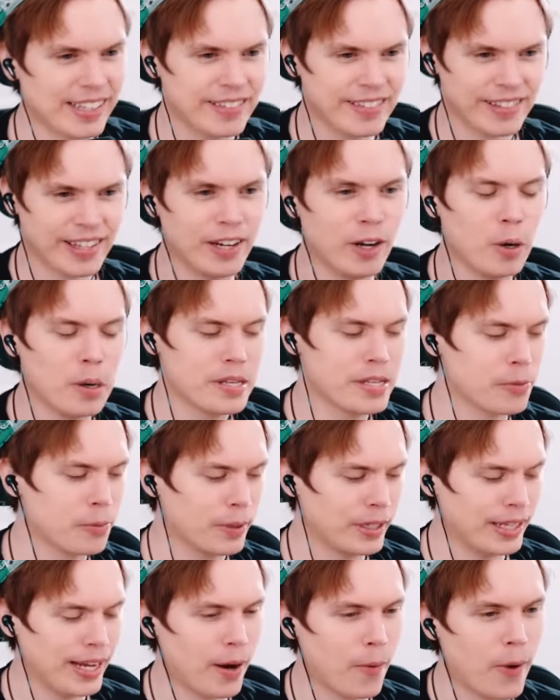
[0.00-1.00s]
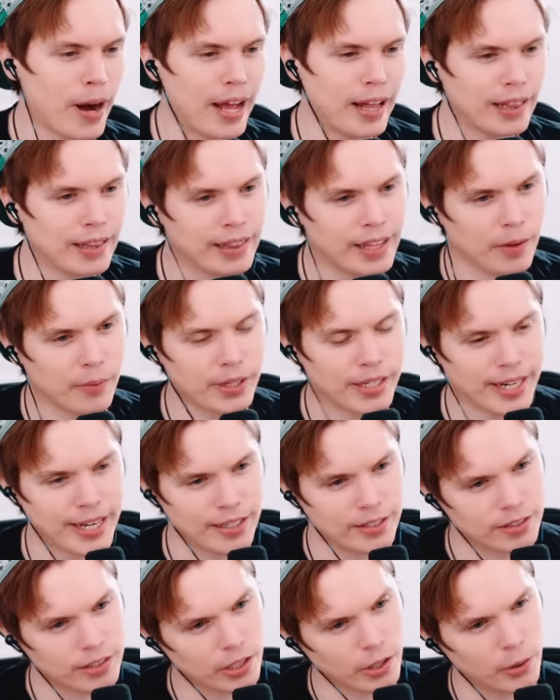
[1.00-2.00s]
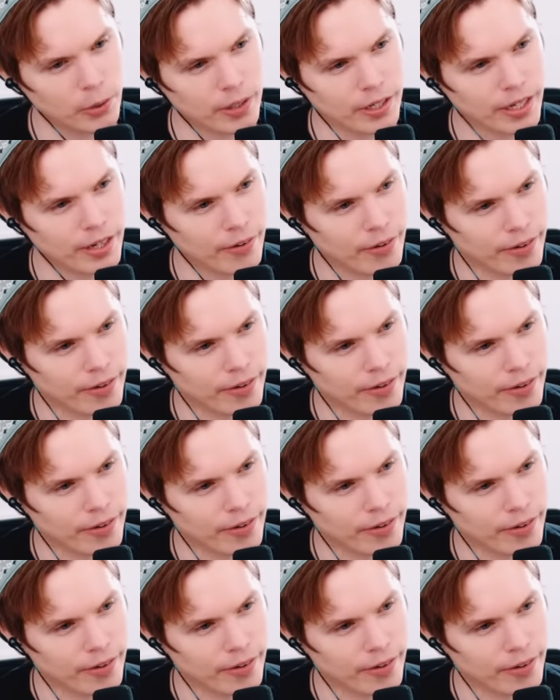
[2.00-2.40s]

Hits the notes really well and like with nice tone and